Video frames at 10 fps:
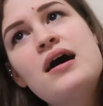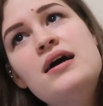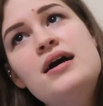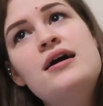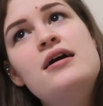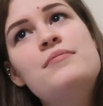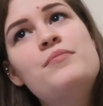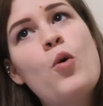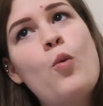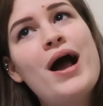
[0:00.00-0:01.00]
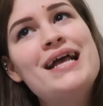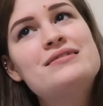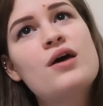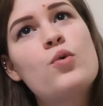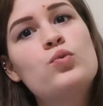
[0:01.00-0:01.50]
um,
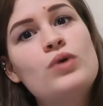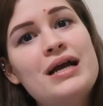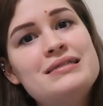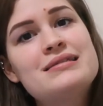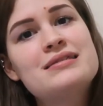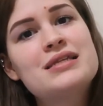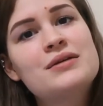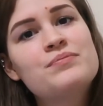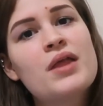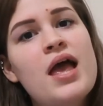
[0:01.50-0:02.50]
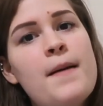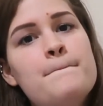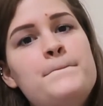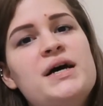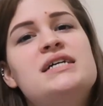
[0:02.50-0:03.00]
white rice.
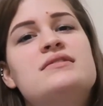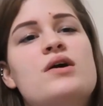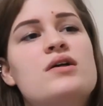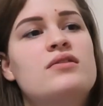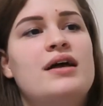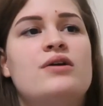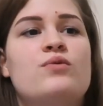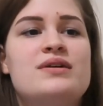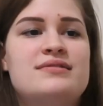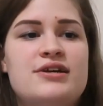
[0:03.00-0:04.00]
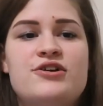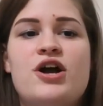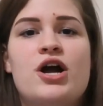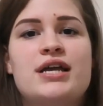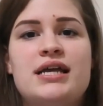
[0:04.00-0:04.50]
But like with
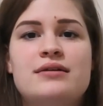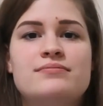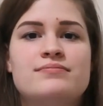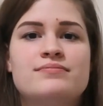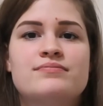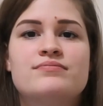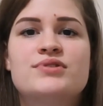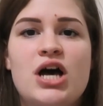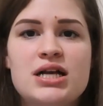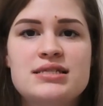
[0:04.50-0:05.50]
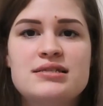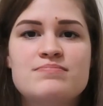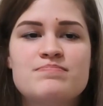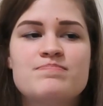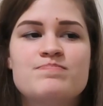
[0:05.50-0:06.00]
teriyaki sauce.
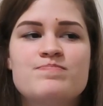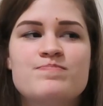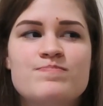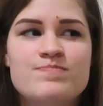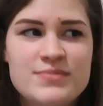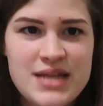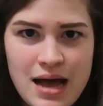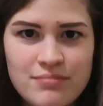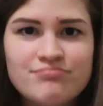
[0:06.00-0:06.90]
Yeah.